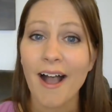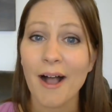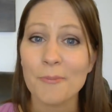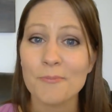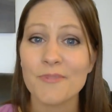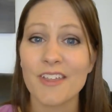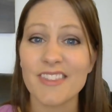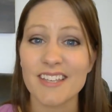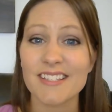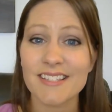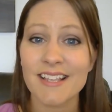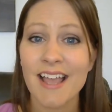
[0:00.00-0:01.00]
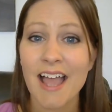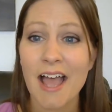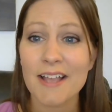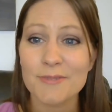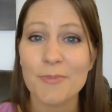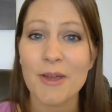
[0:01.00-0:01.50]
that this
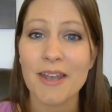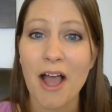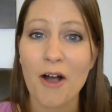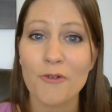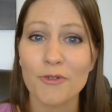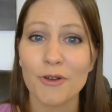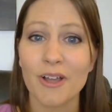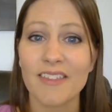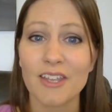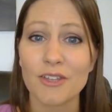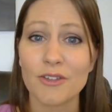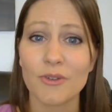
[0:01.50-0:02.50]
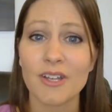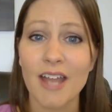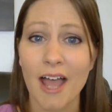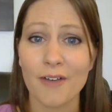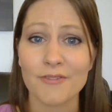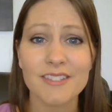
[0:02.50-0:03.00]
has been helpful and that you can
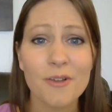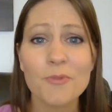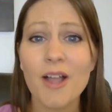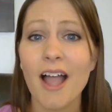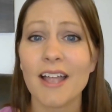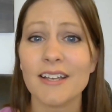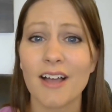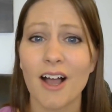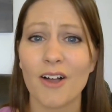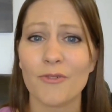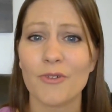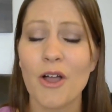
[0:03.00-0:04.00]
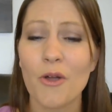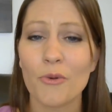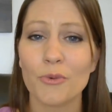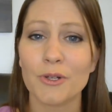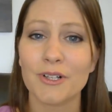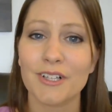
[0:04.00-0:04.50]
have some kind of
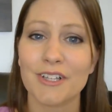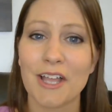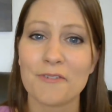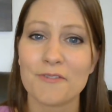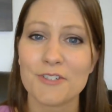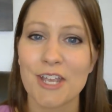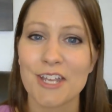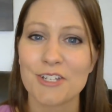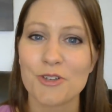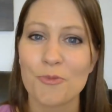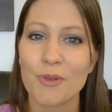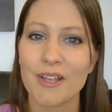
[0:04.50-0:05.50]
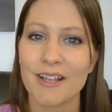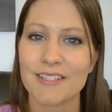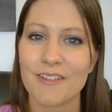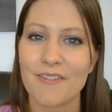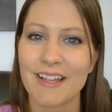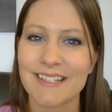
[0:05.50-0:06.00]
real life change
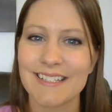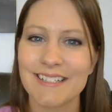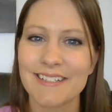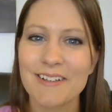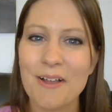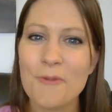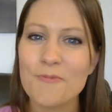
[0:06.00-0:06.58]
because of it.